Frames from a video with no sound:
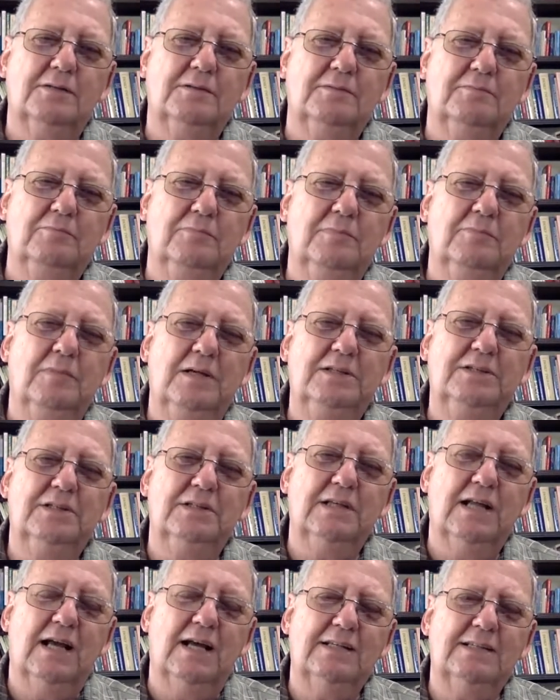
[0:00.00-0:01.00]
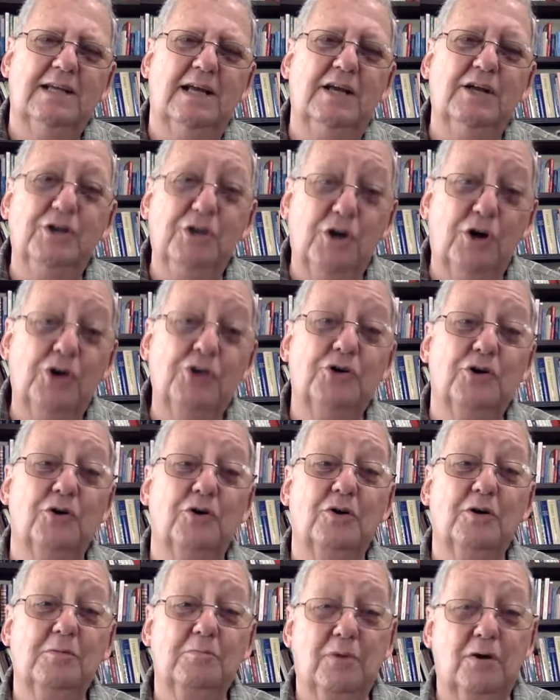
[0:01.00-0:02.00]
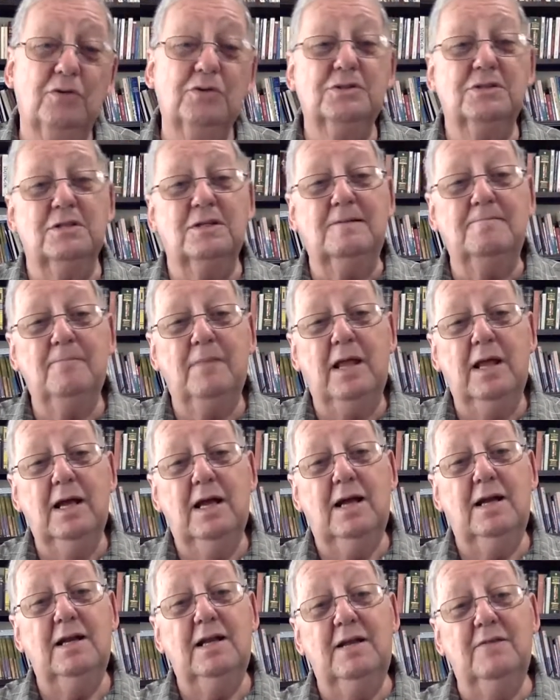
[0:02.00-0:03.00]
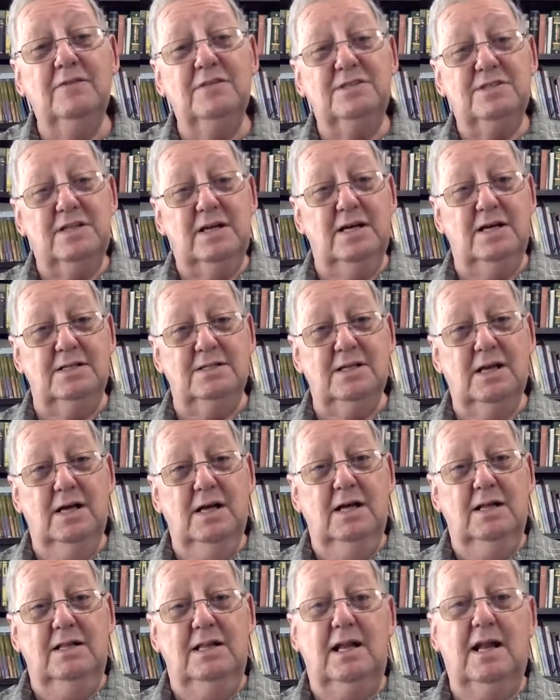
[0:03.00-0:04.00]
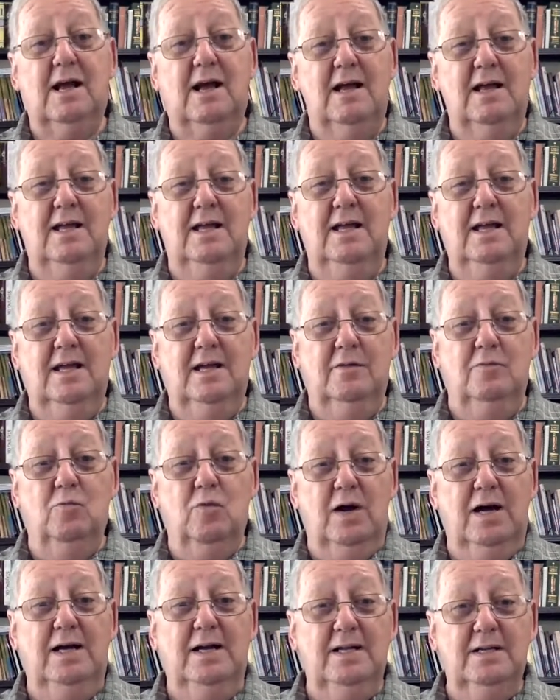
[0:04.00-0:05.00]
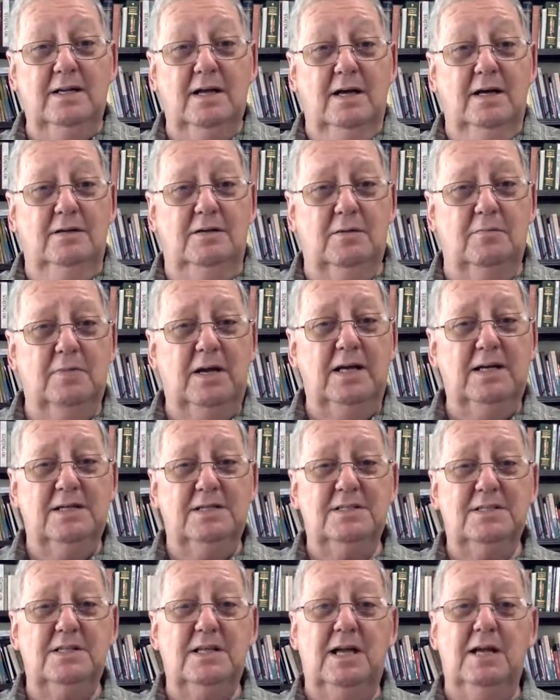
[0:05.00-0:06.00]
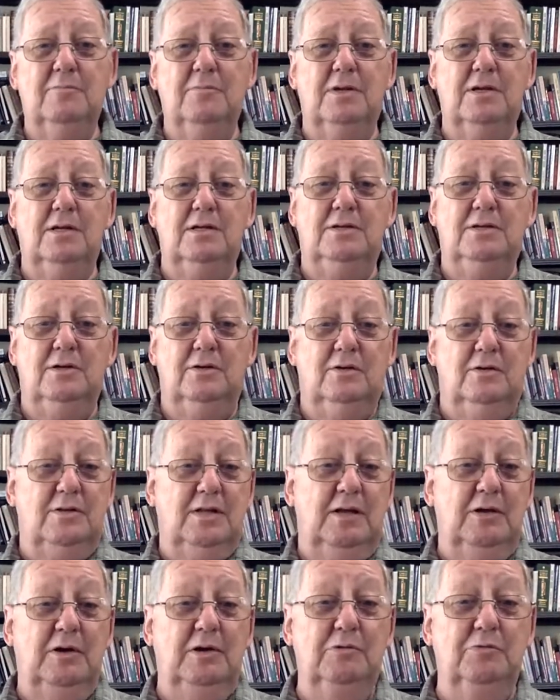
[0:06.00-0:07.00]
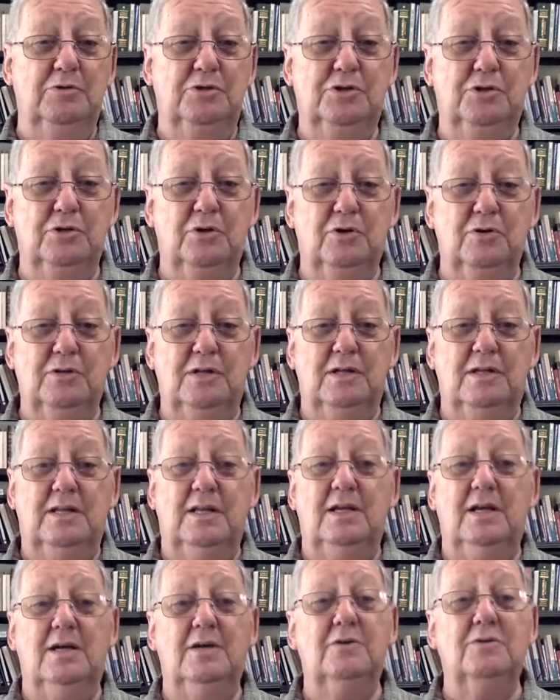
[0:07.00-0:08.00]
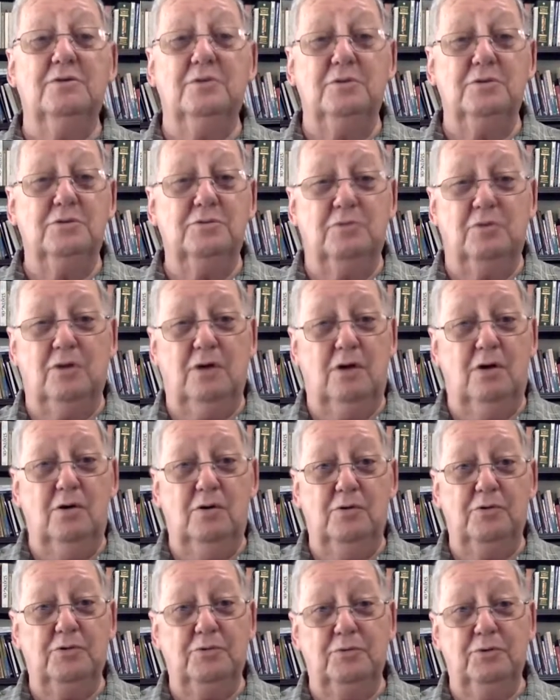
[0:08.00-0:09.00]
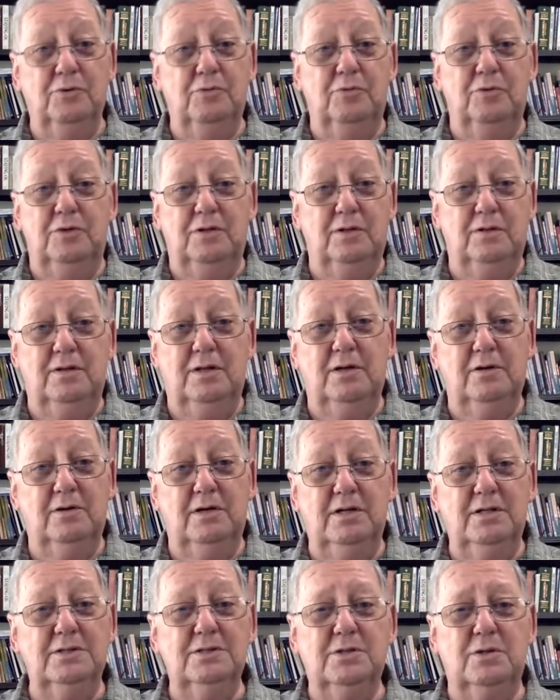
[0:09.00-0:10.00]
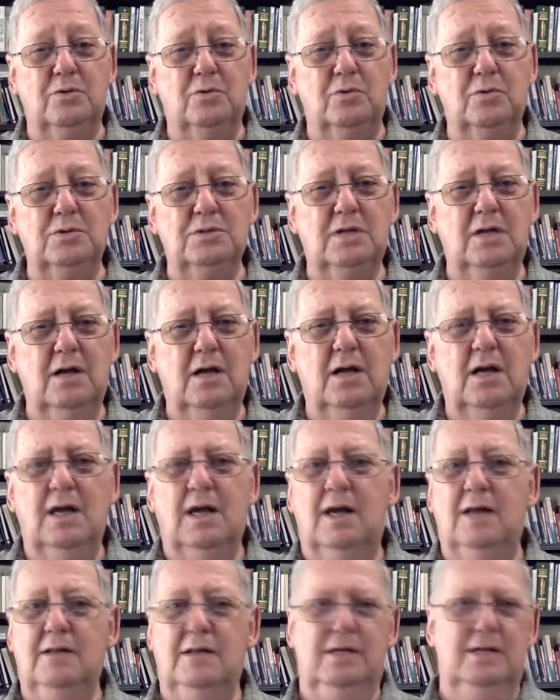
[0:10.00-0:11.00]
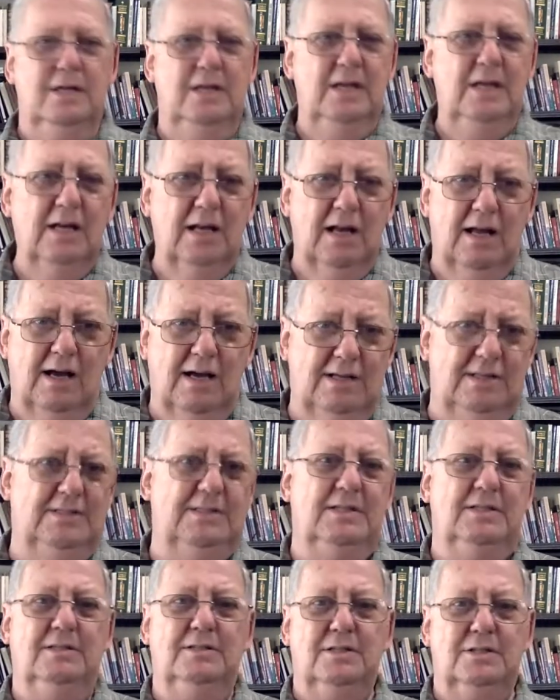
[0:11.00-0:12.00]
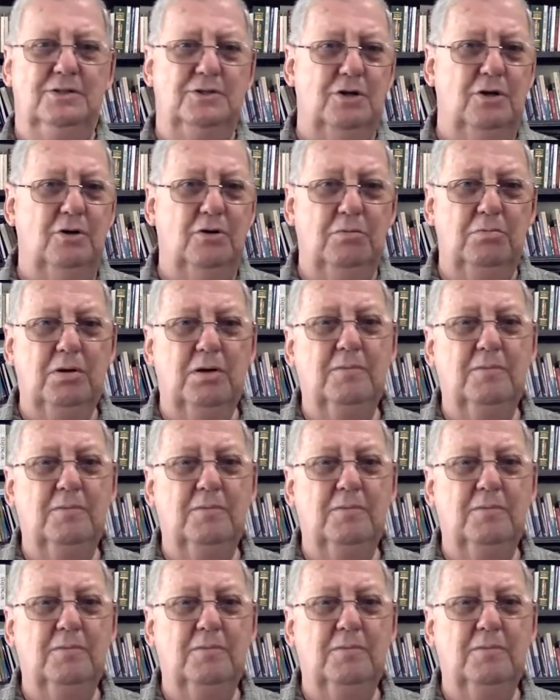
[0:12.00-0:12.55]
mentioned as a younger person, and he even says that he had waited to make a statement until he was sure that the elders were all through with their discourse, and then he lights into Job